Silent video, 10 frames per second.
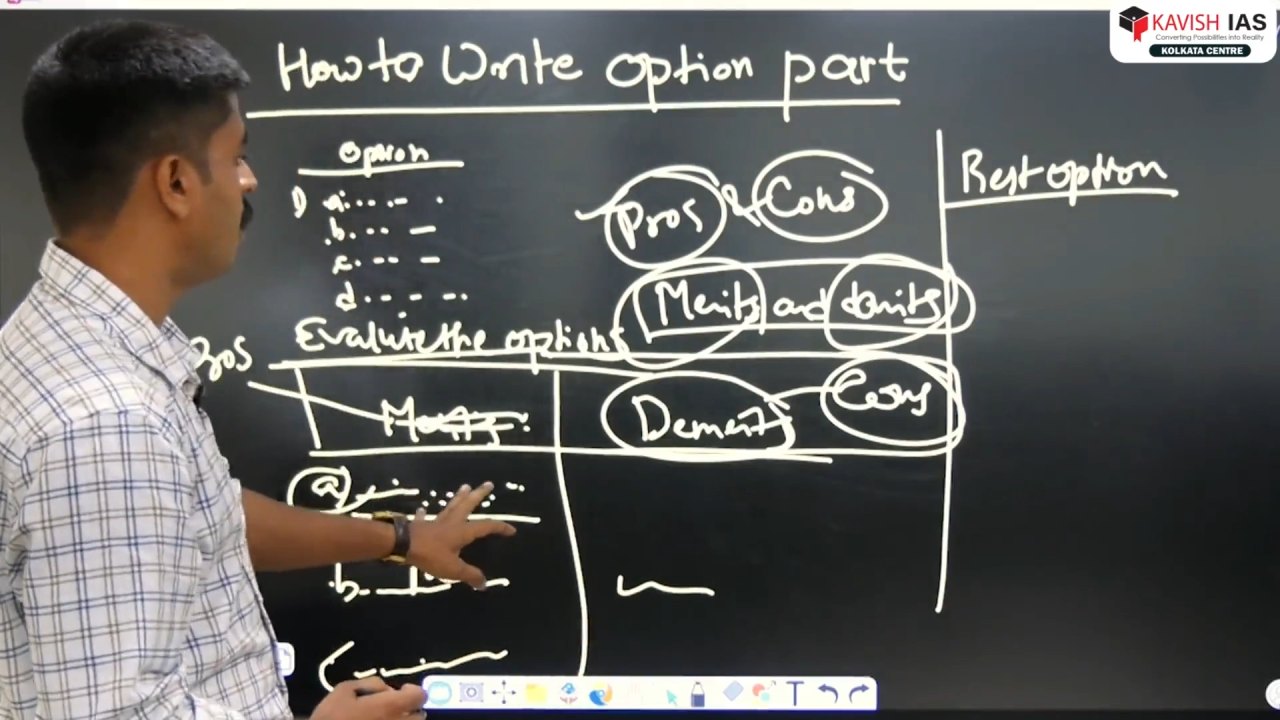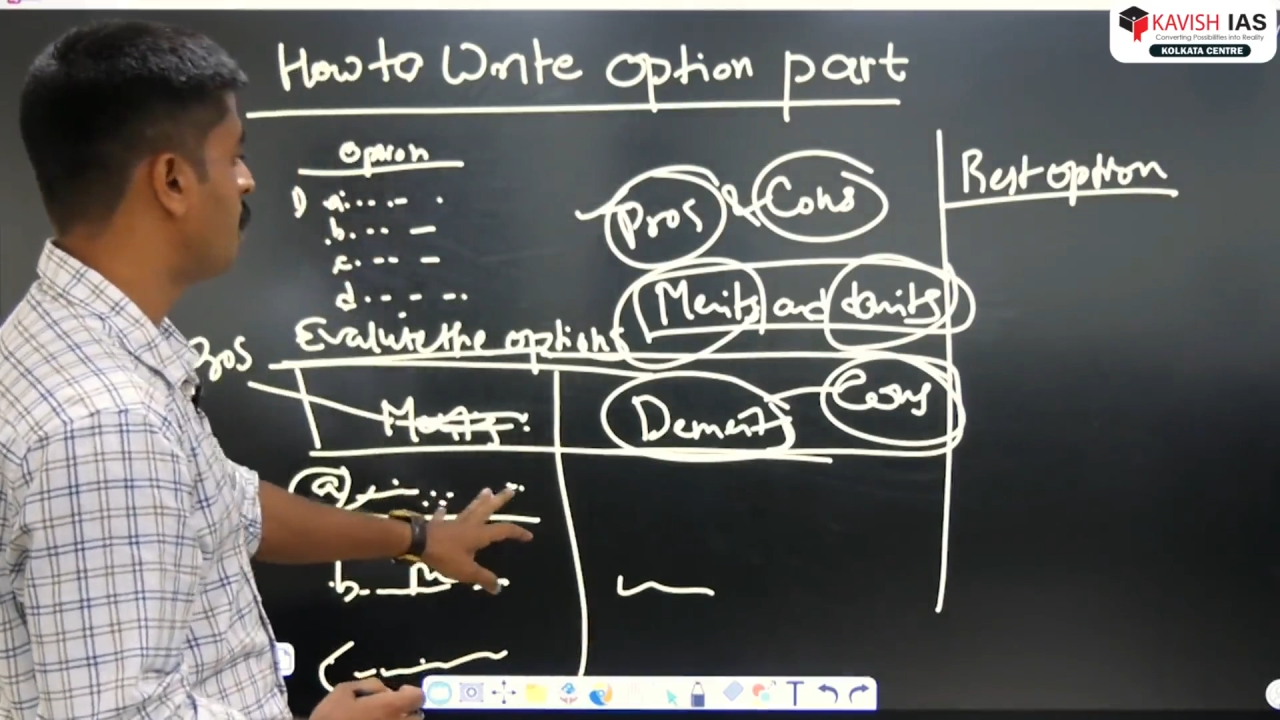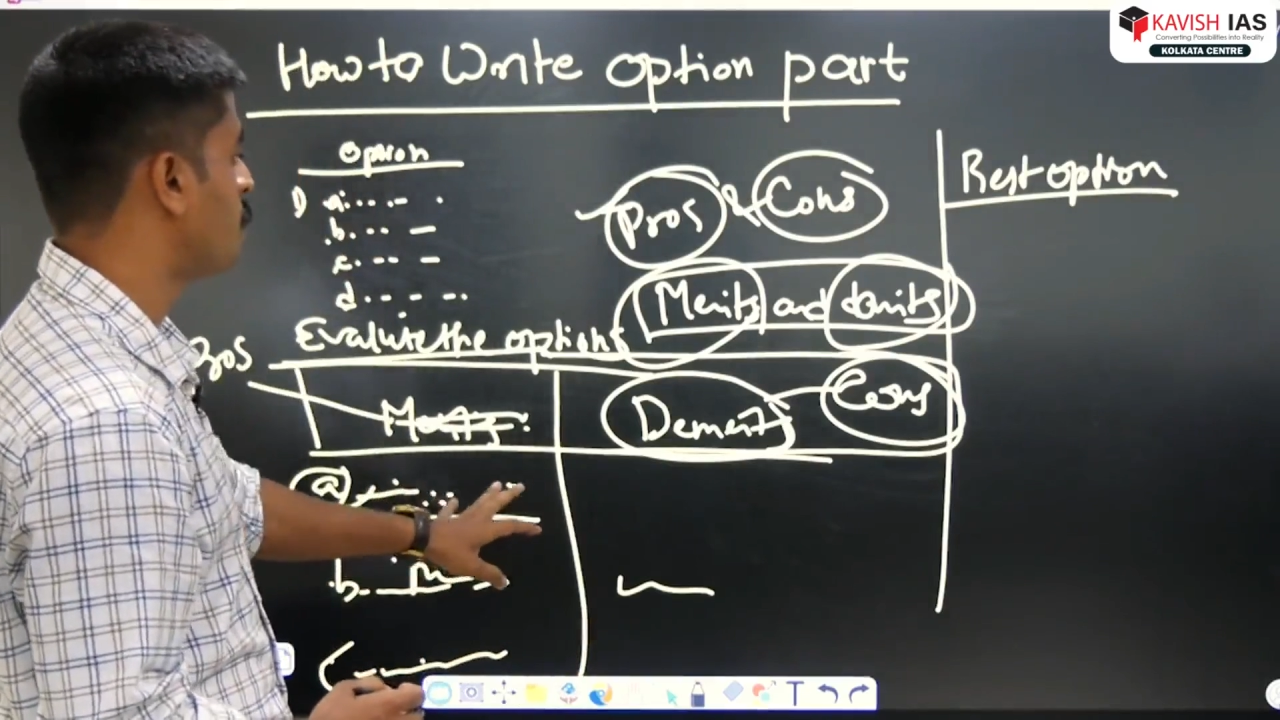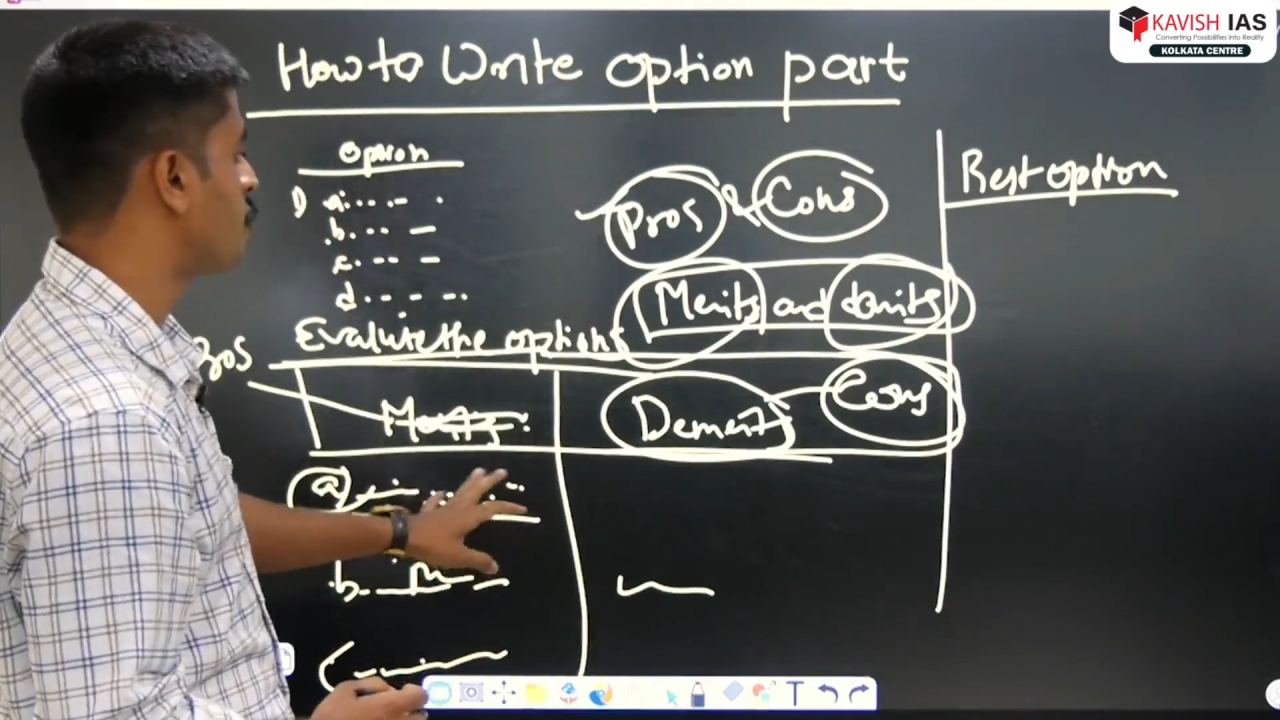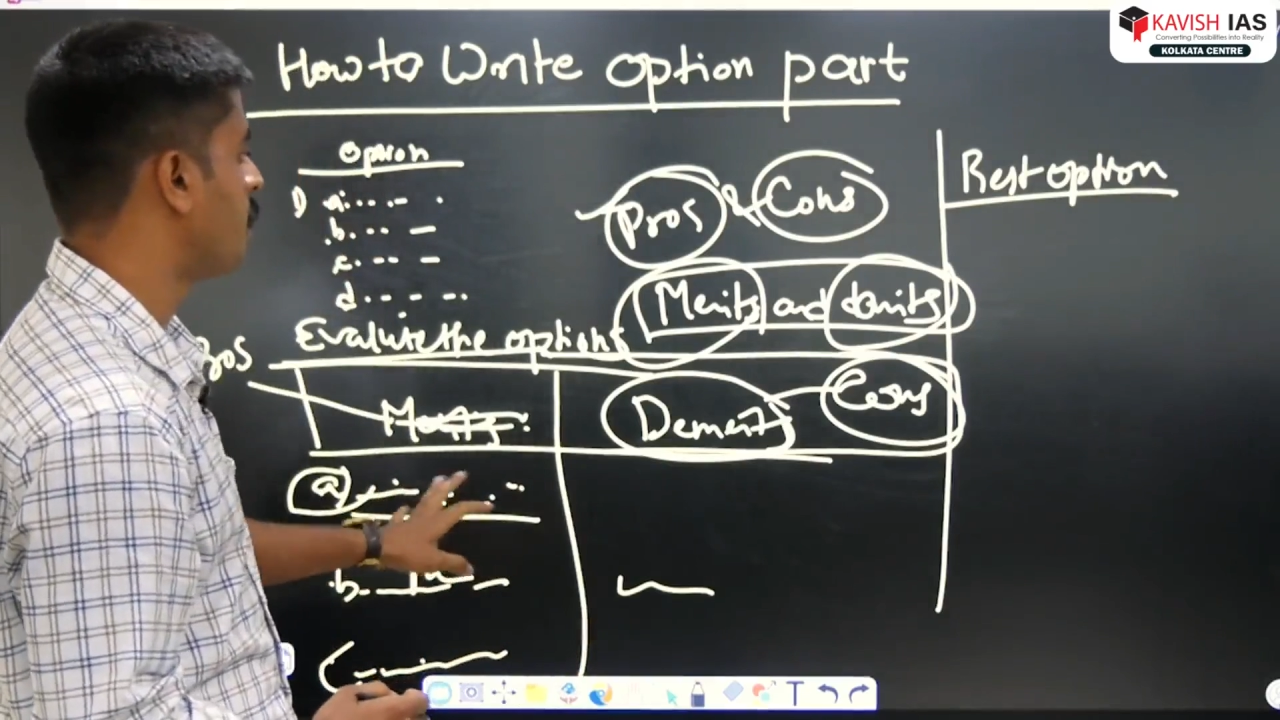
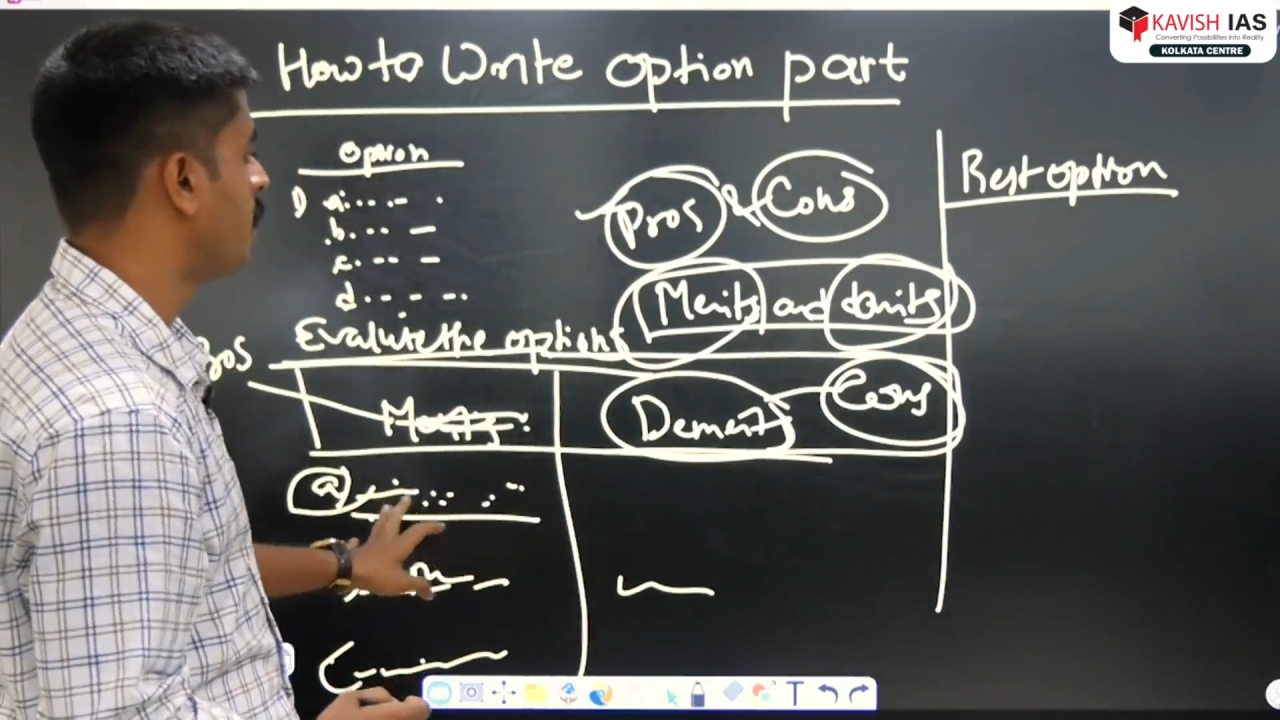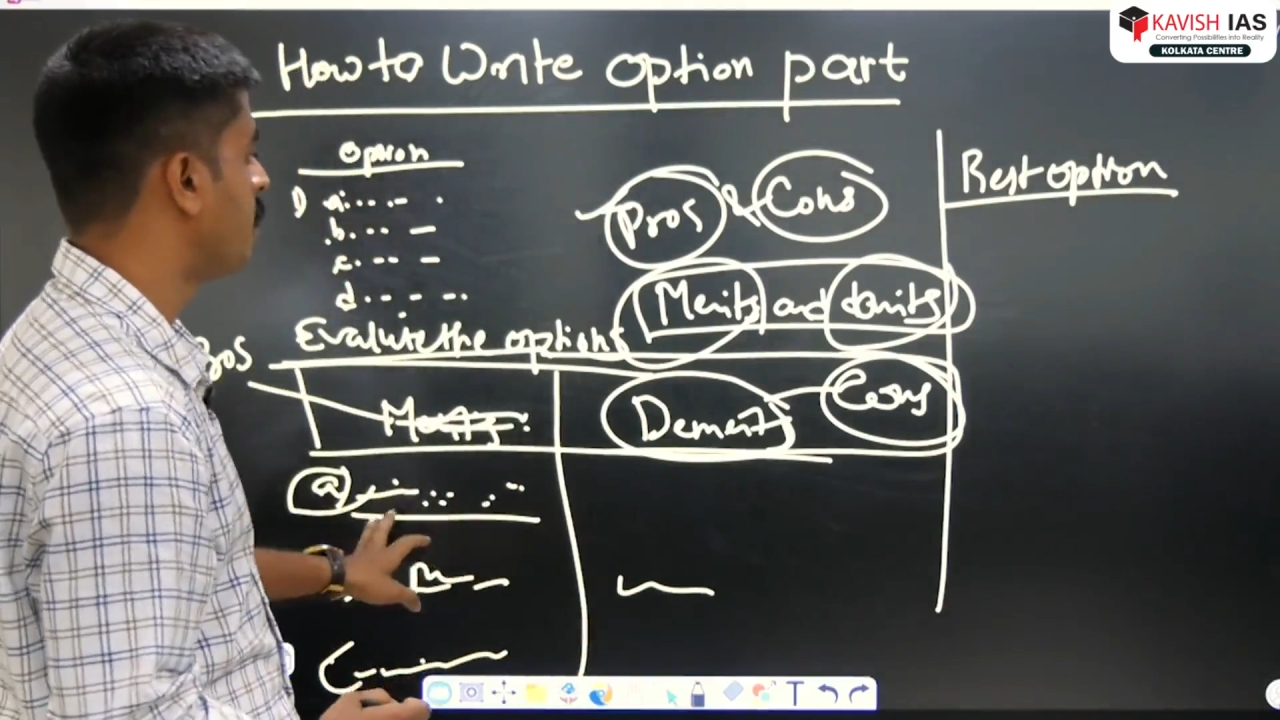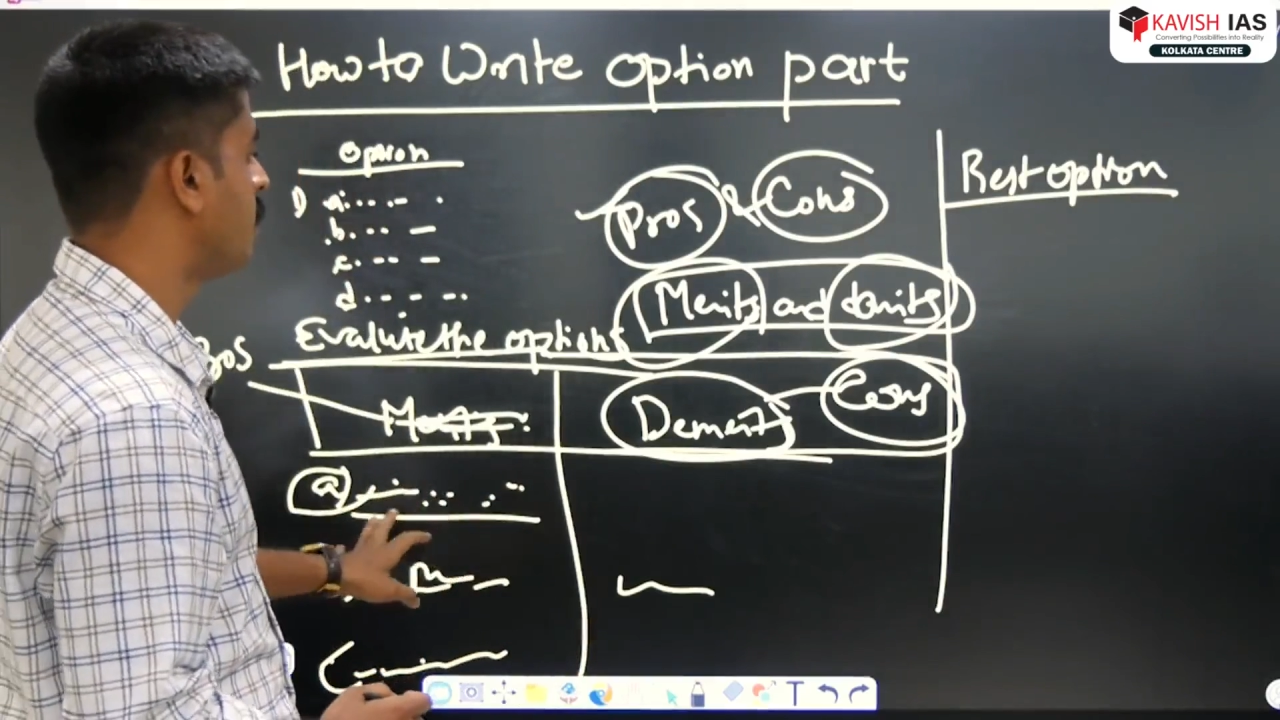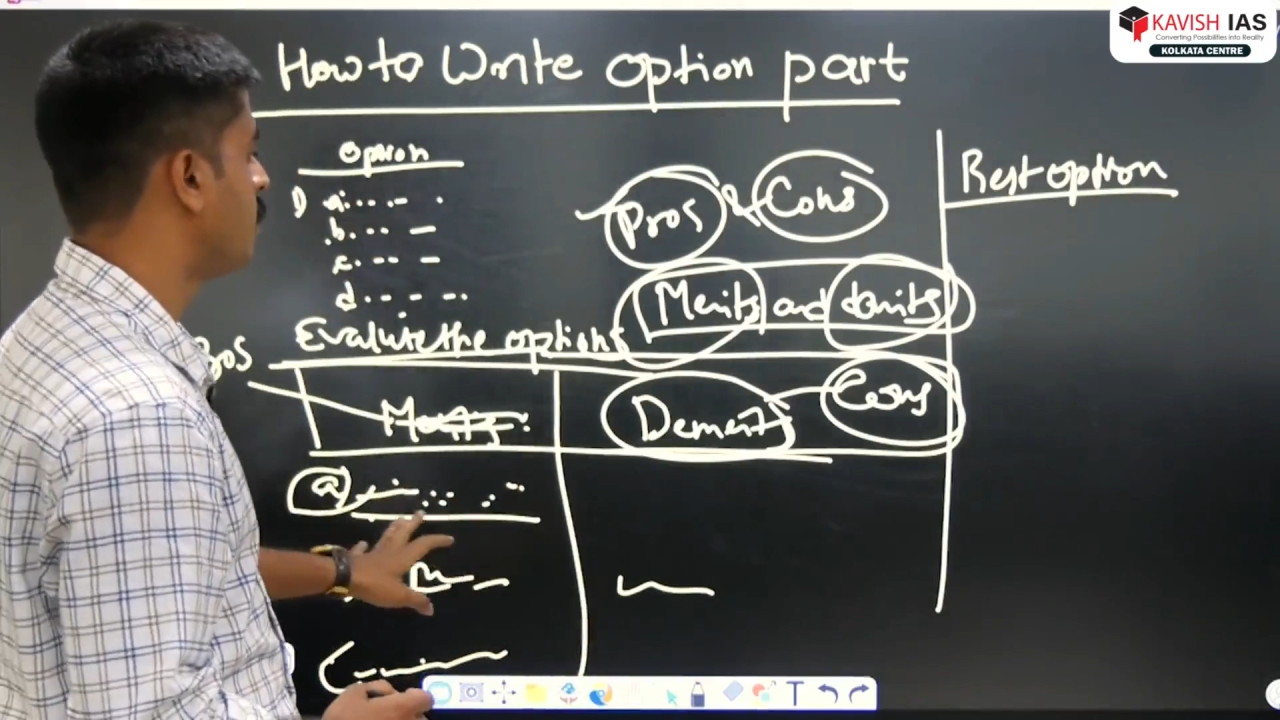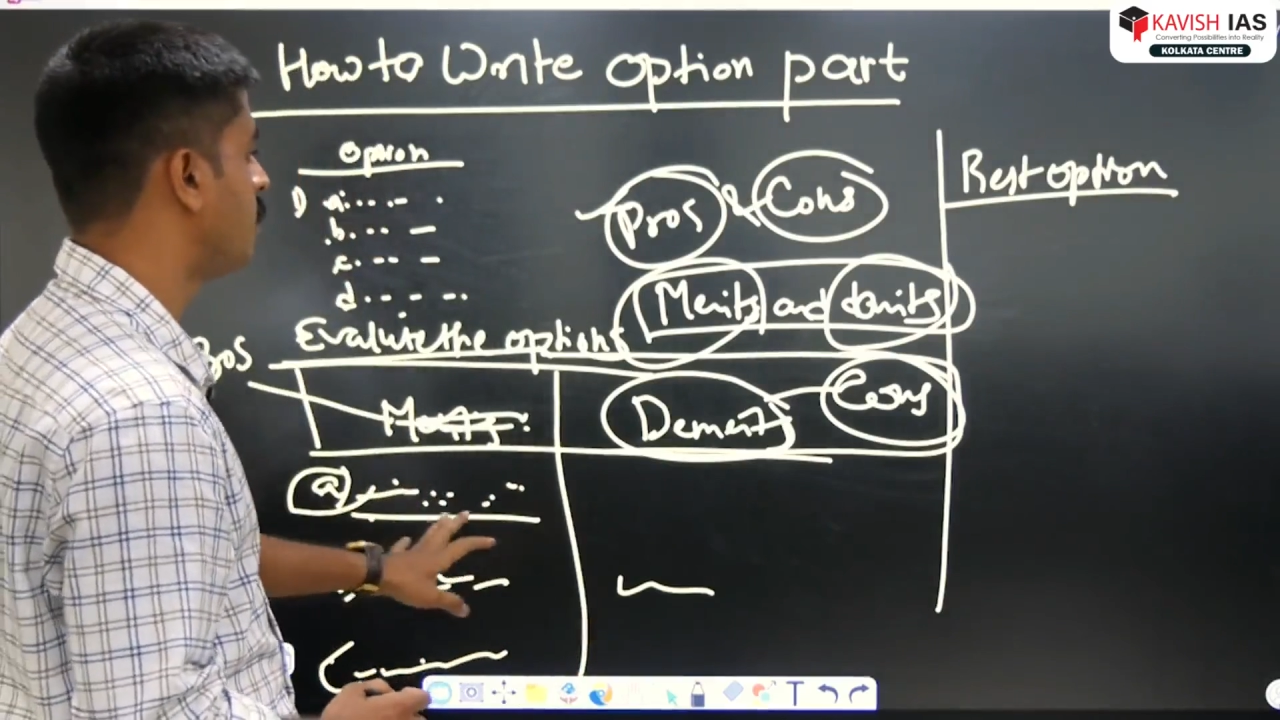administrator
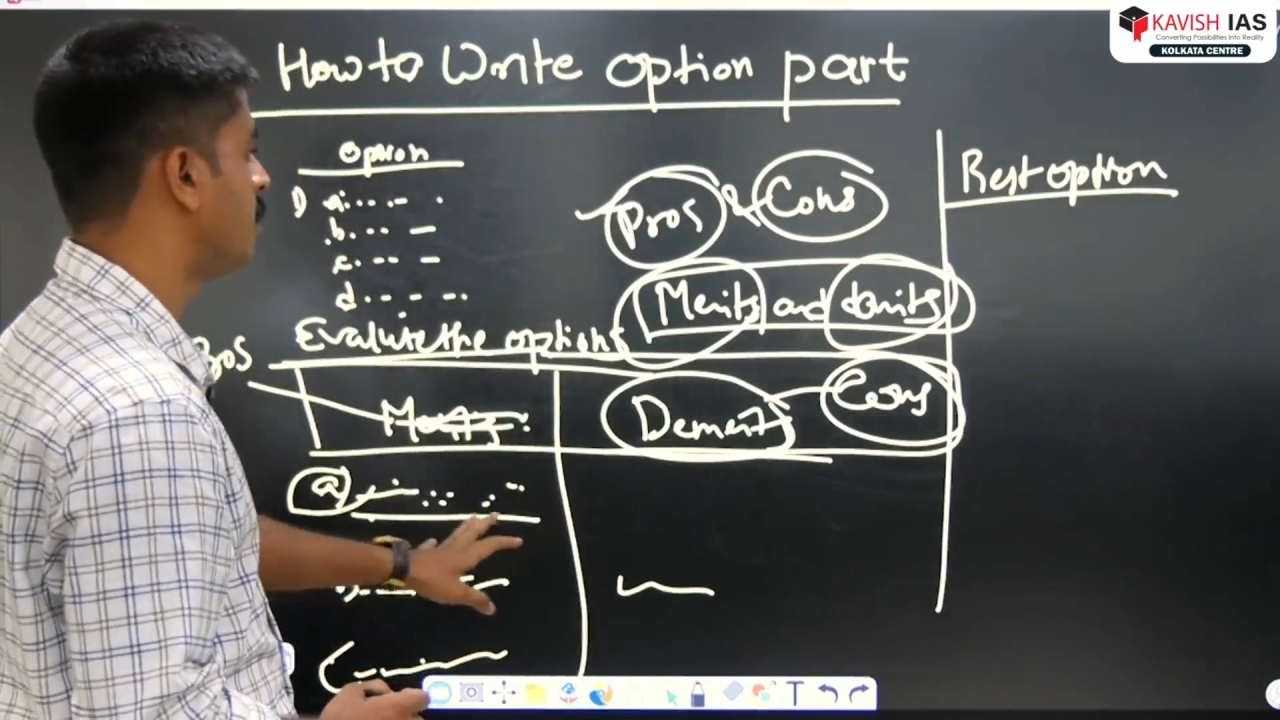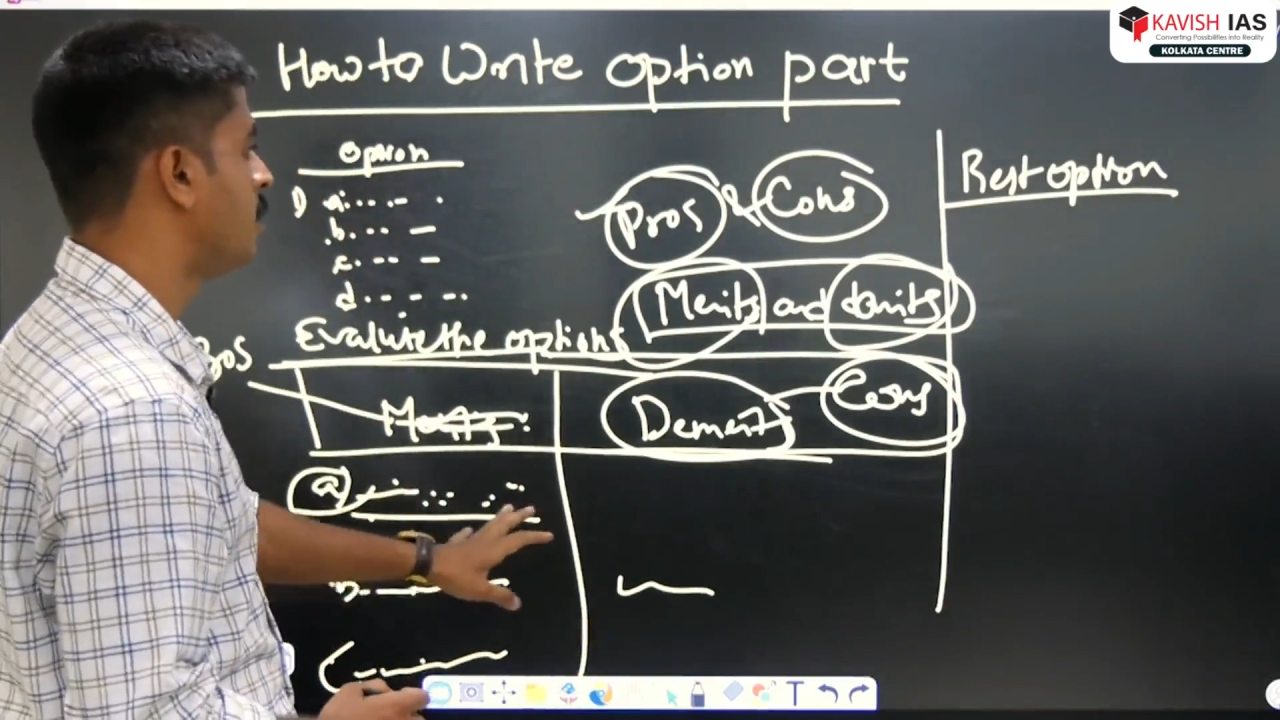this